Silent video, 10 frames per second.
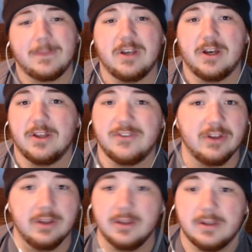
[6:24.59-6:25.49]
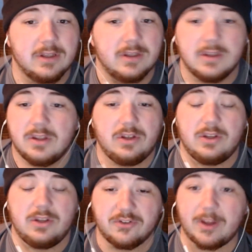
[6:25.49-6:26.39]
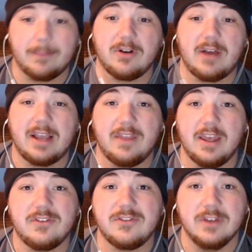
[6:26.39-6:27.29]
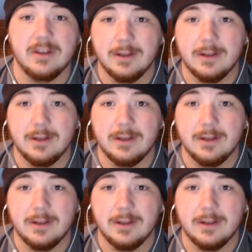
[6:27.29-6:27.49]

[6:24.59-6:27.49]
because, you know, something like this,